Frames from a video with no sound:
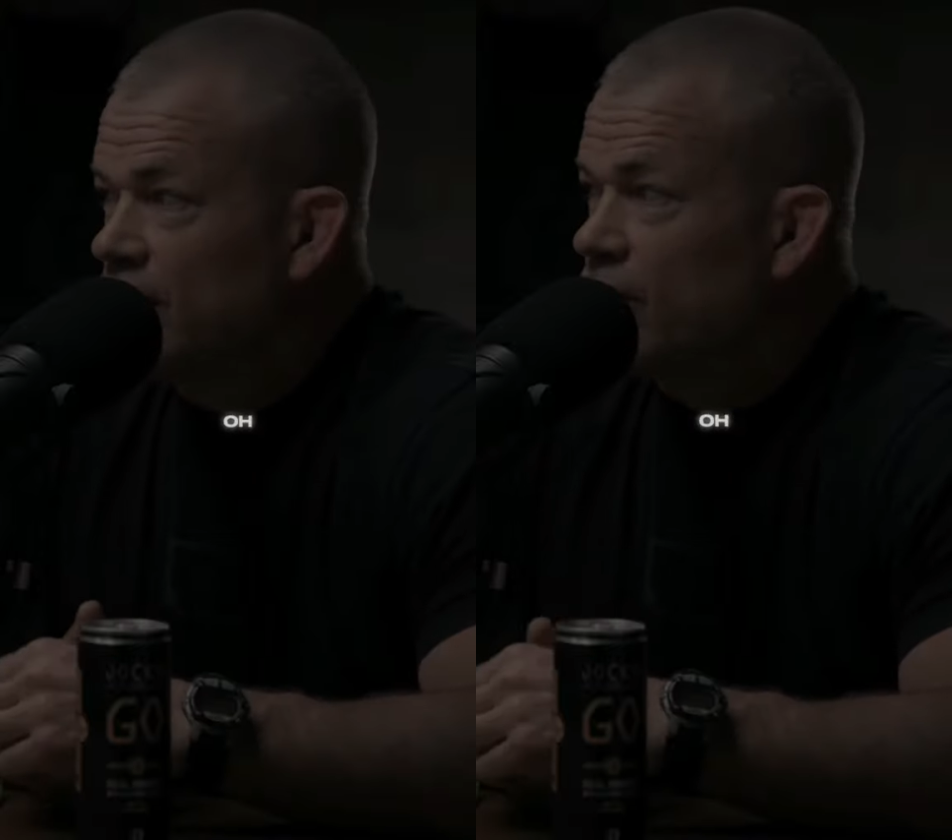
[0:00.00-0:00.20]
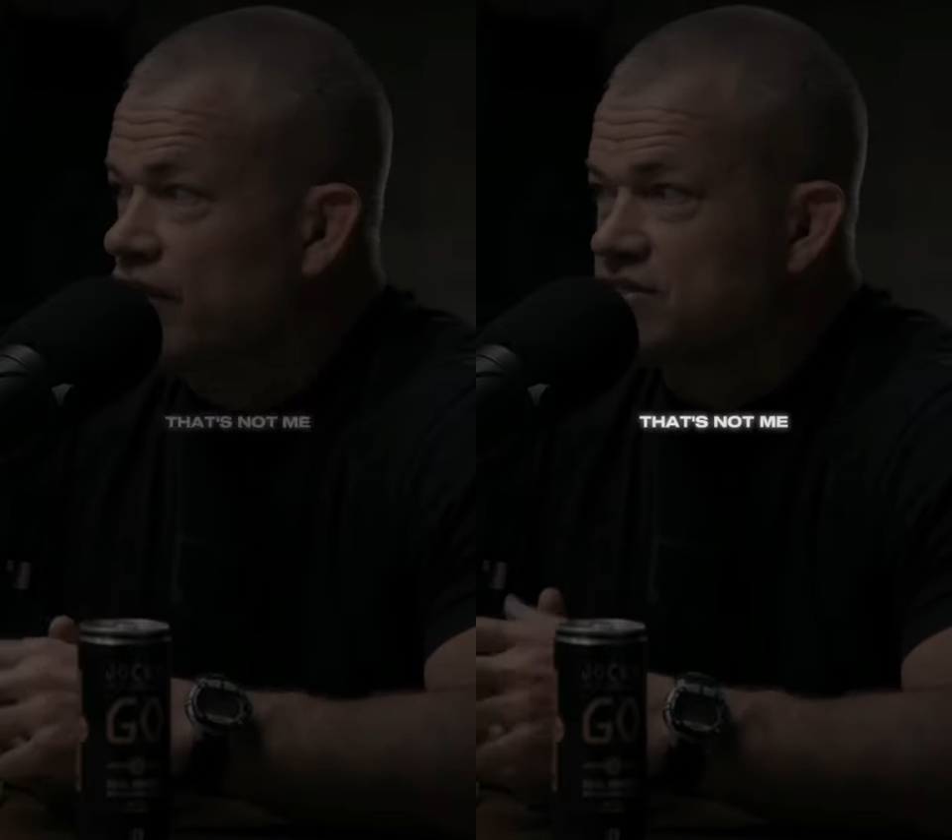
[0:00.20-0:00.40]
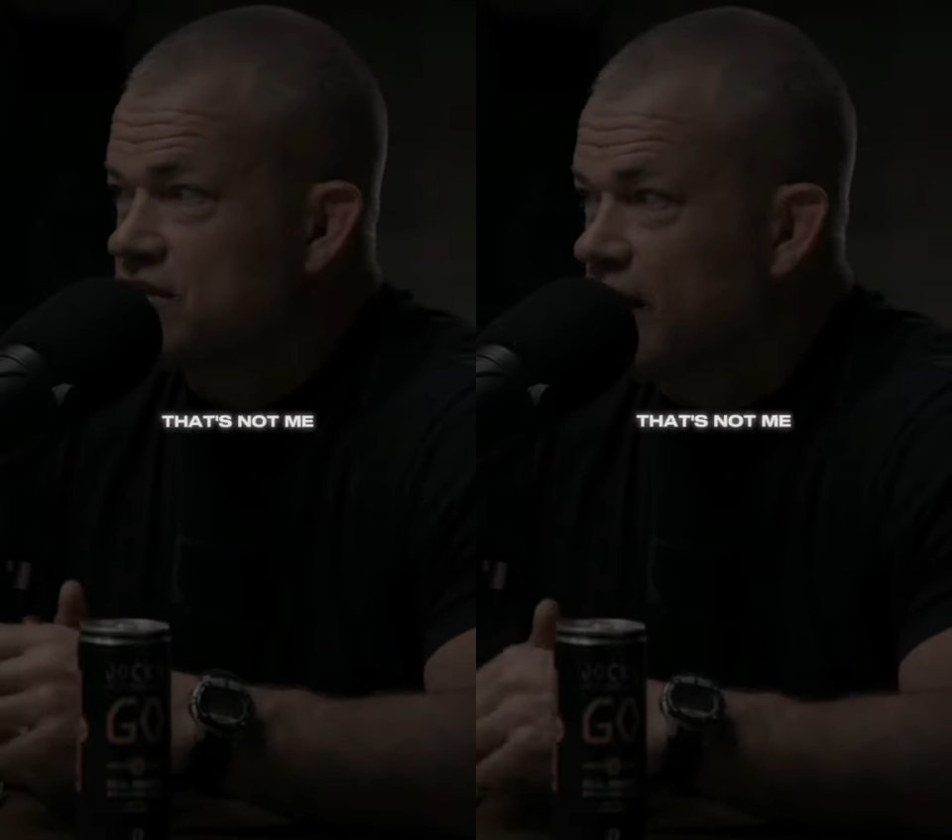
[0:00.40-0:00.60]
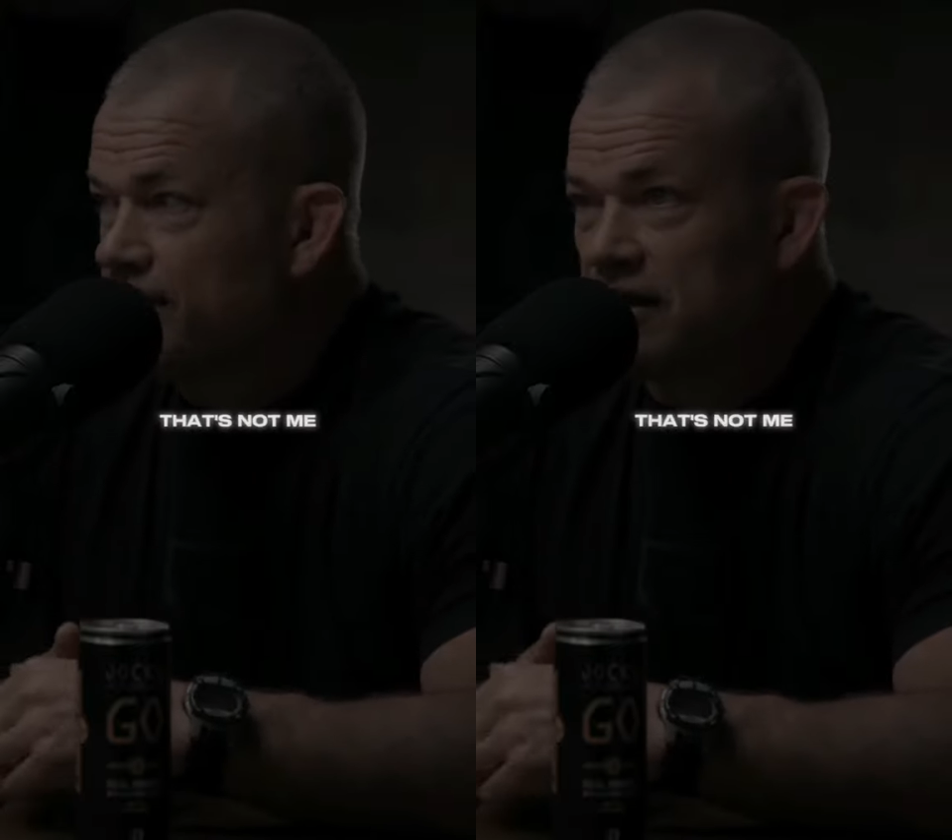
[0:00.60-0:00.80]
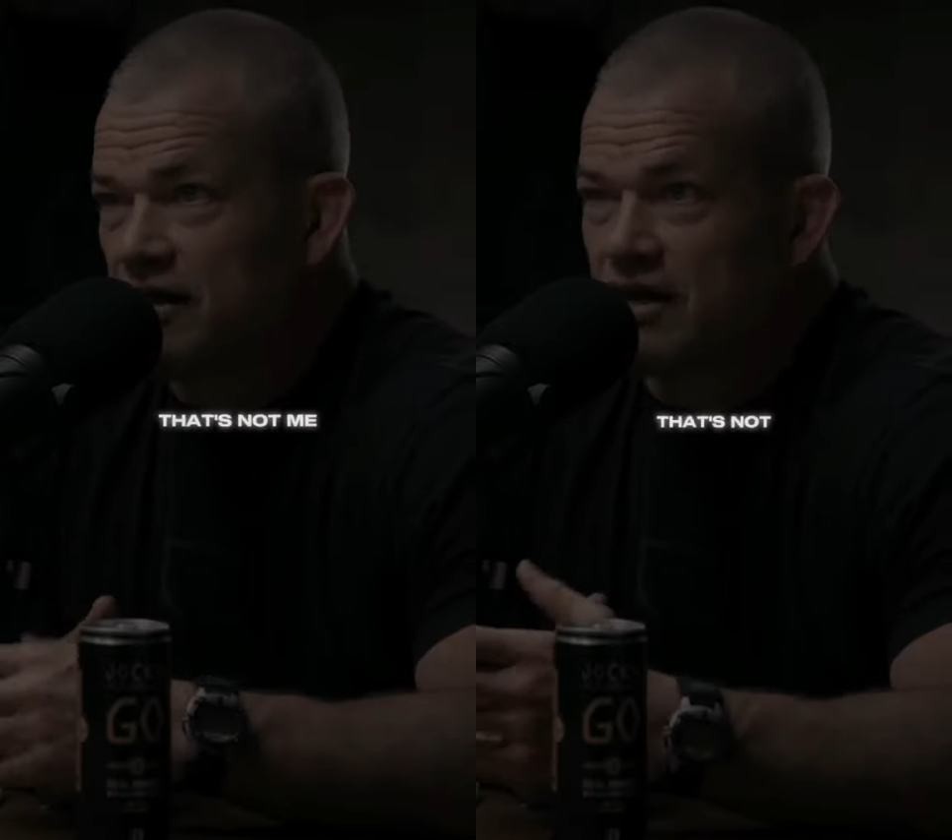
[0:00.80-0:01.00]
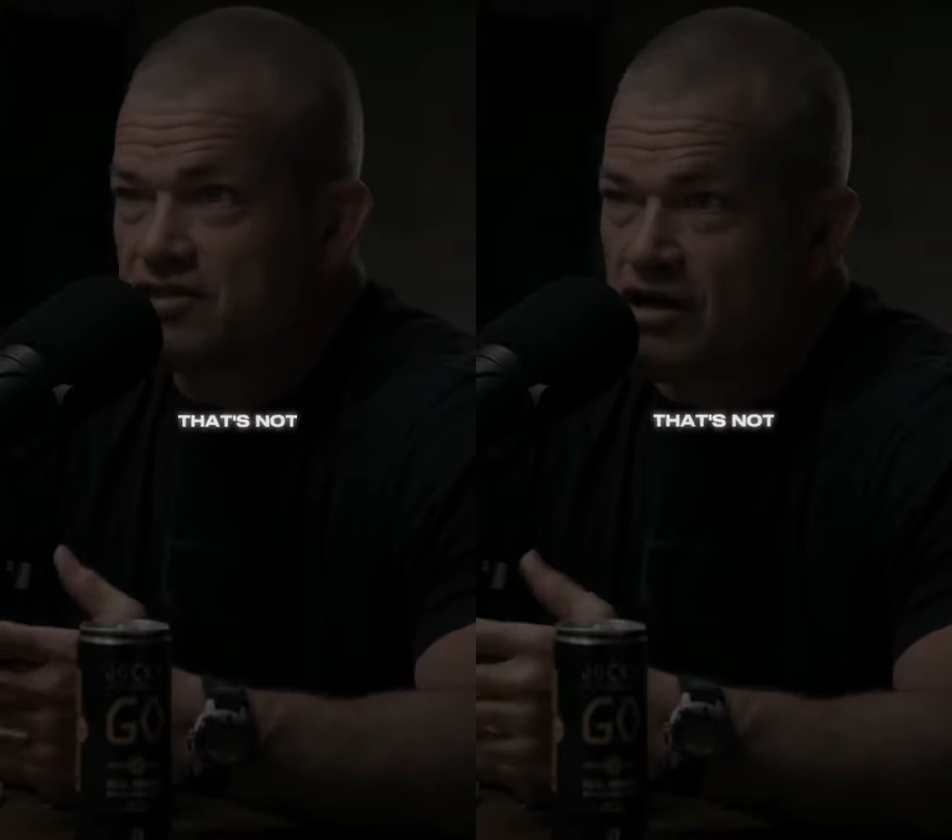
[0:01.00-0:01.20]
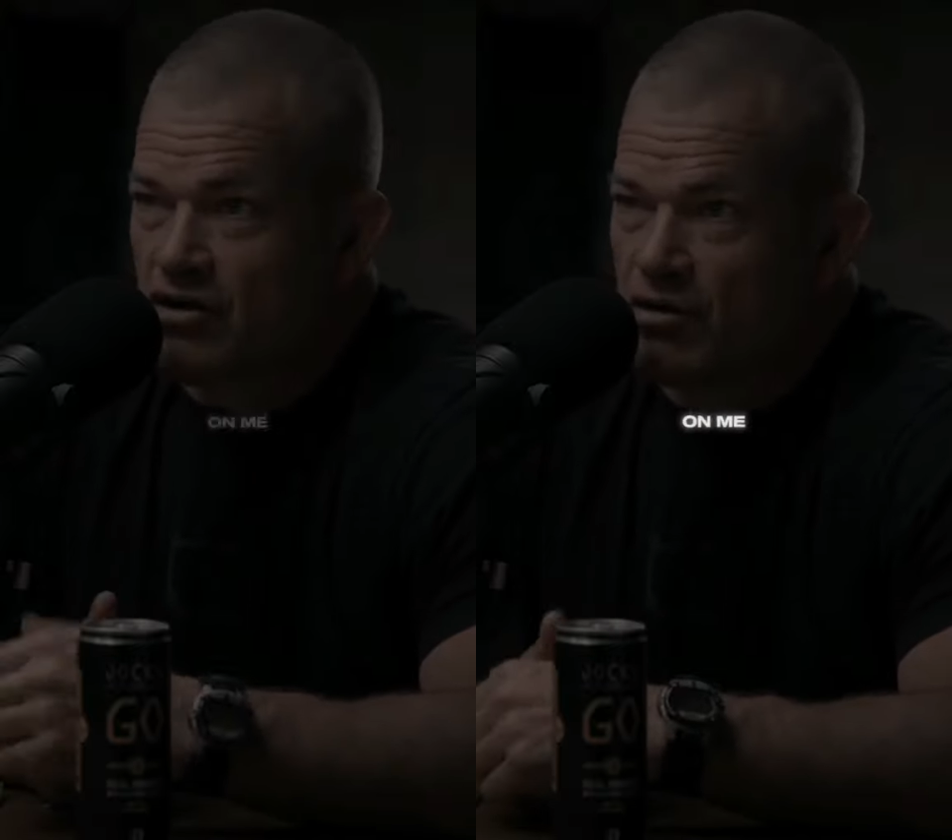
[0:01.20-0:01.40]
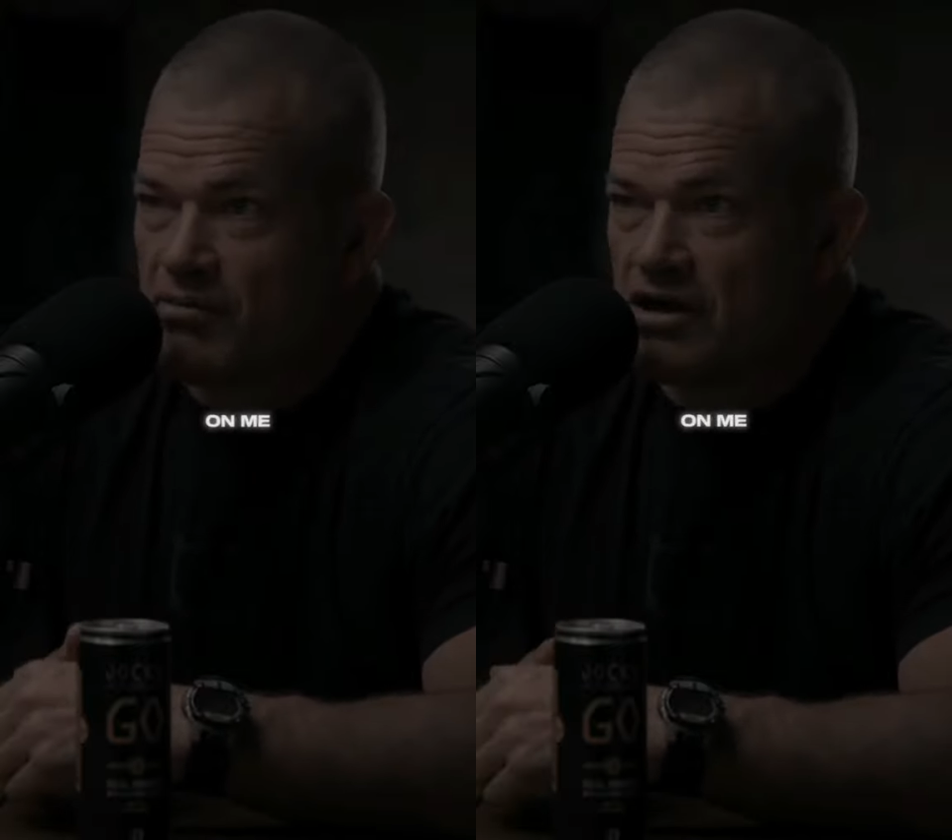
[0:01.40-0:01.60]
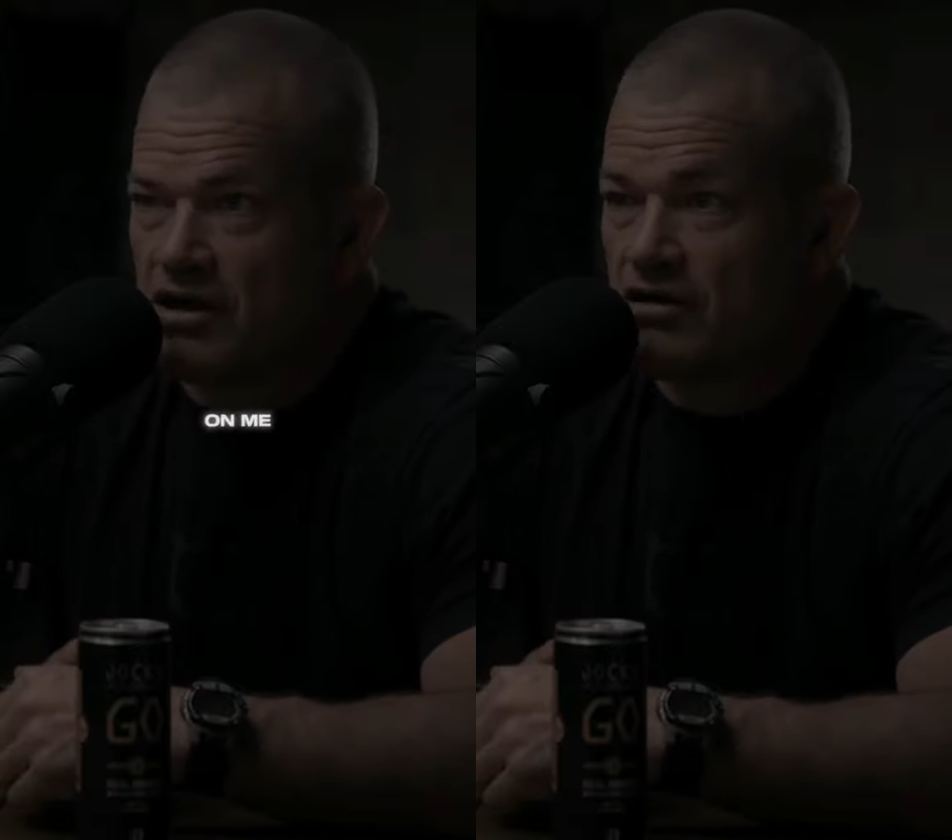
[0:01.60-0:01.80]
oh, that's not me. That's not on me.